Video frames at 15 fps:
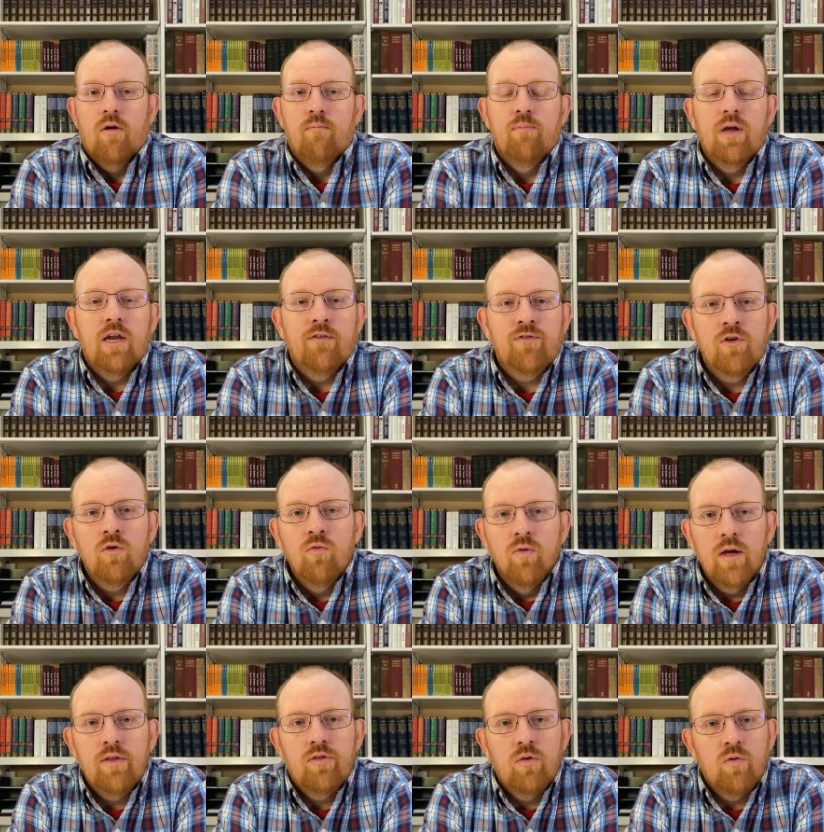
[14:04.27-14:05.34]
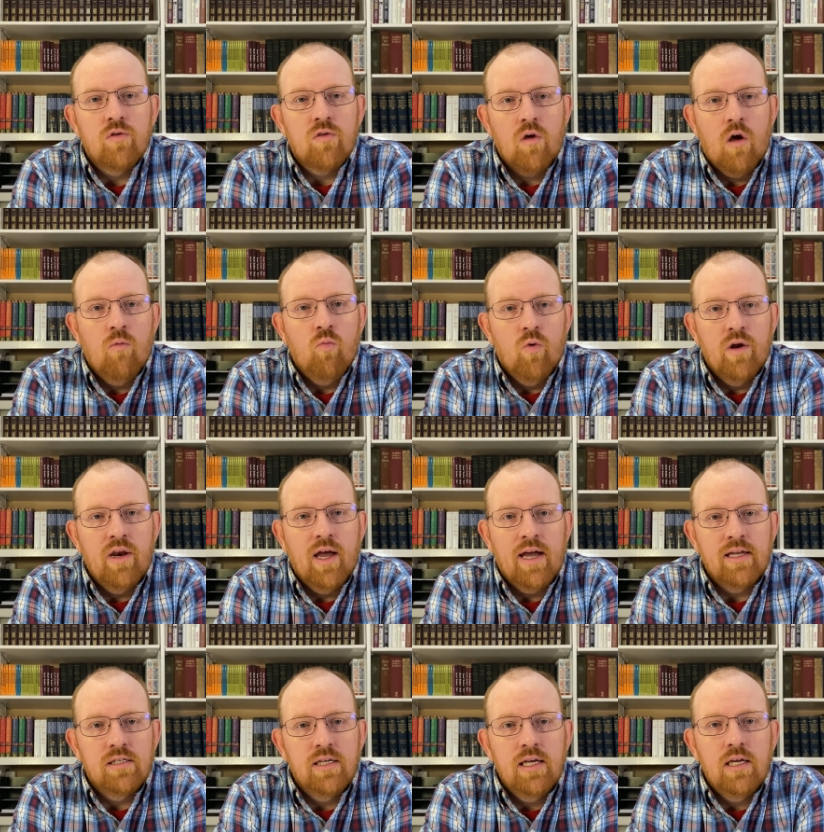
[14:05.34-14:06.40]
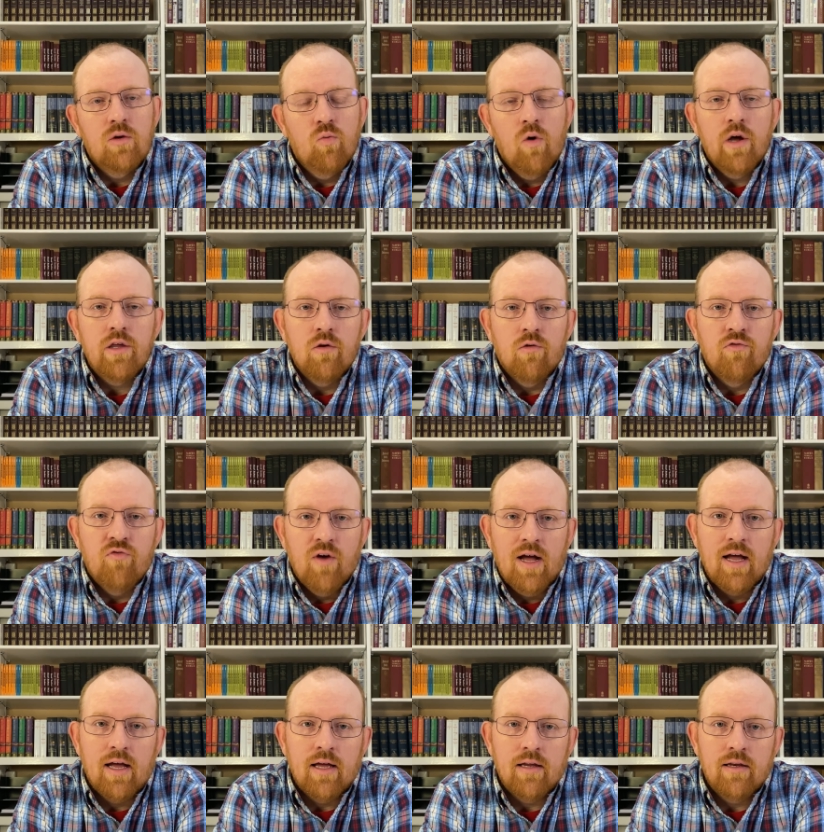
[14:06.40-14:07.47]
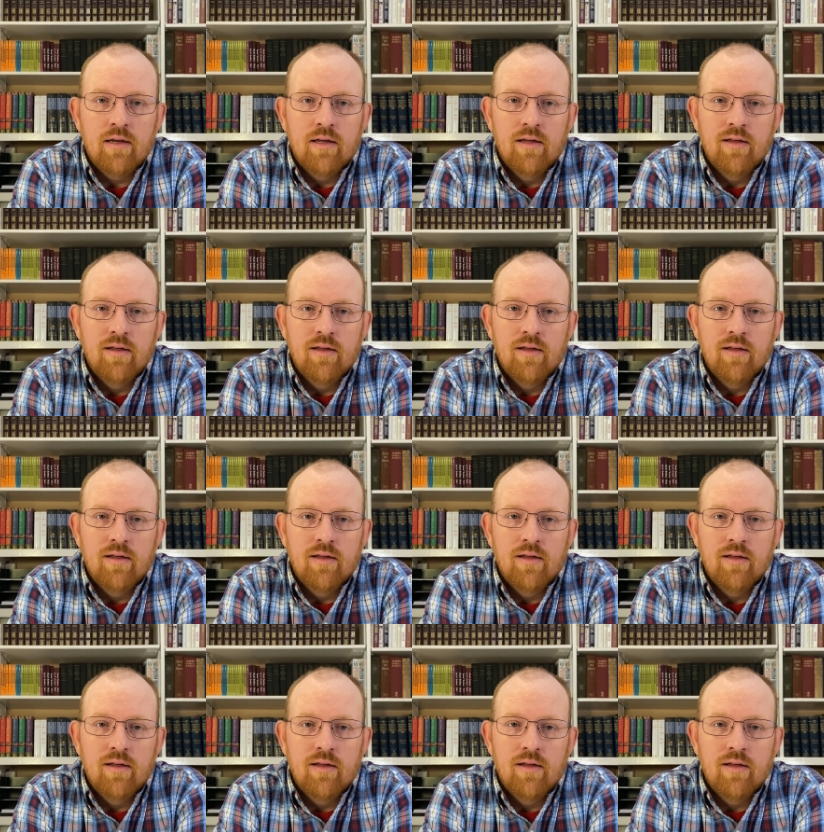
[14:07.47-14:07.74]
But if you read through Psalm 119, what you'll find